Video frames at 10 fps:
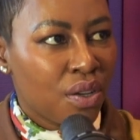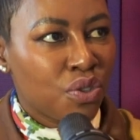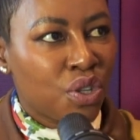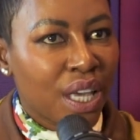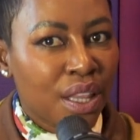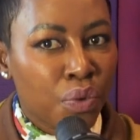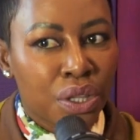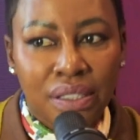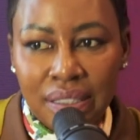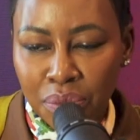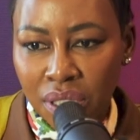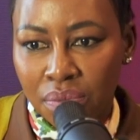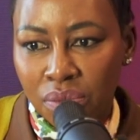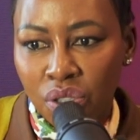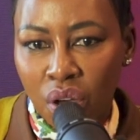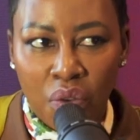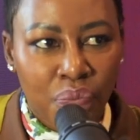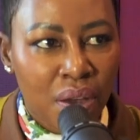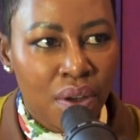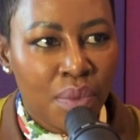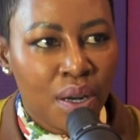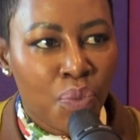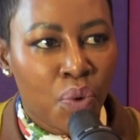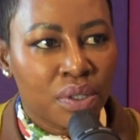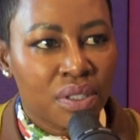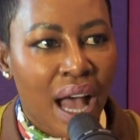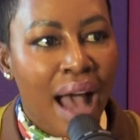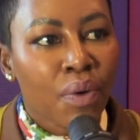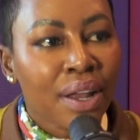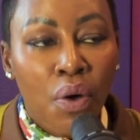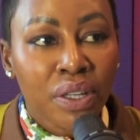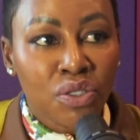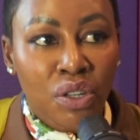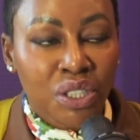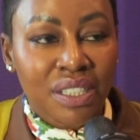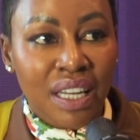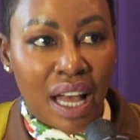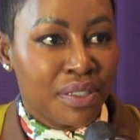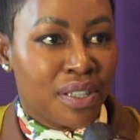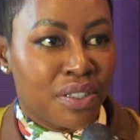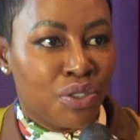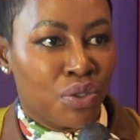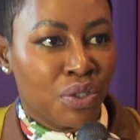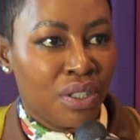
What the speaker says: together with the symptoms of perimenopause? How do I know it's not just a lifestyle issue?